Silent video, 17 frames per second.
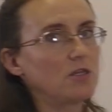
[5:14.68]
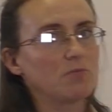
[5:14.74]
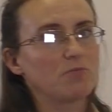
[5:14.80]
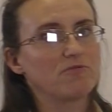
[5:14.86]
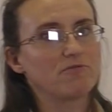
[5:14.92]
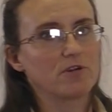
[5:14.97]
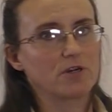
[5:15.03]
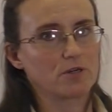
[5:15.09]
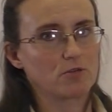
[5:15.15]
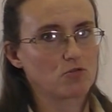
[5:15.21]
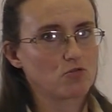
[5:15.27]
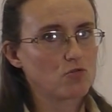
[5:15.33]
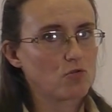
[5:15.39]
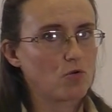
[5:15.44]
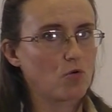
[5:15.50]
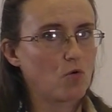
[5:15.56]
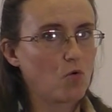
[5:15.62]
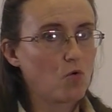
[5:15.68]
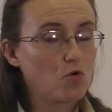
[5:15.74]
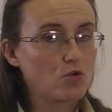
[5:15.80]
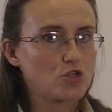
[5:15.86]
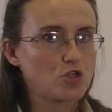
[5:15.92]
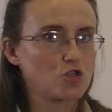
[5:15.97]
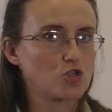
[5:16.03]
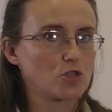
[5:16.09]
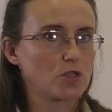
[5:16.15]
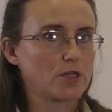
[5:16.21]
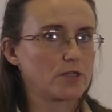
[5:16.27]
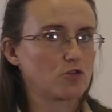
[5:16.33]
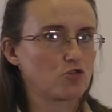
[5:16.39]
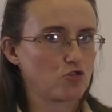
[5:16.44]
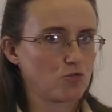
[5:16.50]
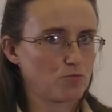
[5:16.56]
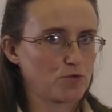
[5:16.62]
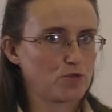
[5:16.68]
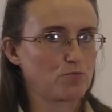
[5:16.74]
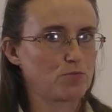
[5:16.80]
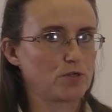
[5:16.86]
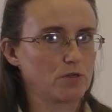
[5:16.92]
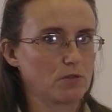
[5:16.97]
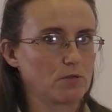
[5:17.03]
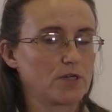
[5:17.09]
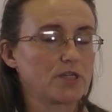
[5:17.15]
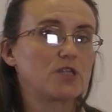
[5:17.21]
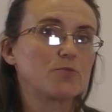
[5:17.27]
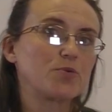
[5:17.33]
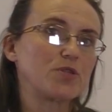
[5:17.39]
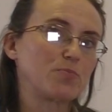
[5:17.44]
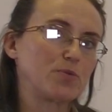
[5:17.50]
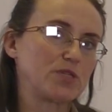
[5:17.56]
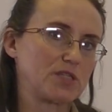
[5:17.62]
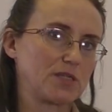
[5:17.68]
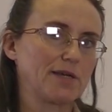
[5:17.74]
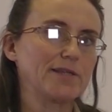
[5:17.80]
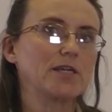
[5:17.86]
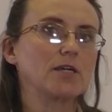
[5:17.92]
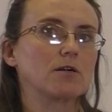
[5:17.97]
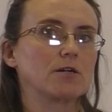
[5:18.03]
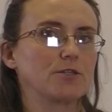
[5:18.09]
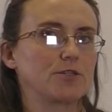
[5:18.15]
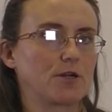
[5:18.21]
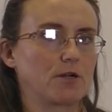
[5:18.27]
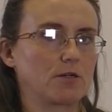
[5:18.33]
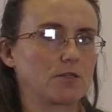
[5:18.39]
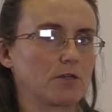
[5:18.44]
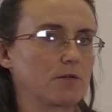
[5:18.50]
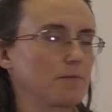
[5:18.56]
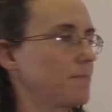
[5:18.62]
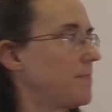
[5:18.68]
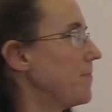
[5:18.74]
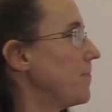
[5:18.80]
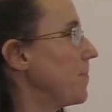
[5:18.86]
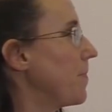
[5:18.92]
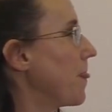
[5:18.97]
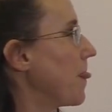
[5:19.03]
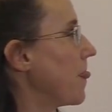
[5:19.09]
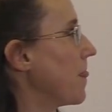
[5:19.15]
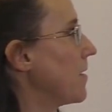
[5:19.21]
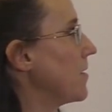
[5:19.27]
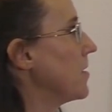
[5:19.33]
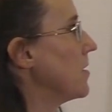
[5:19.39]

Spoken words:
are the best on the market, but you are the best for this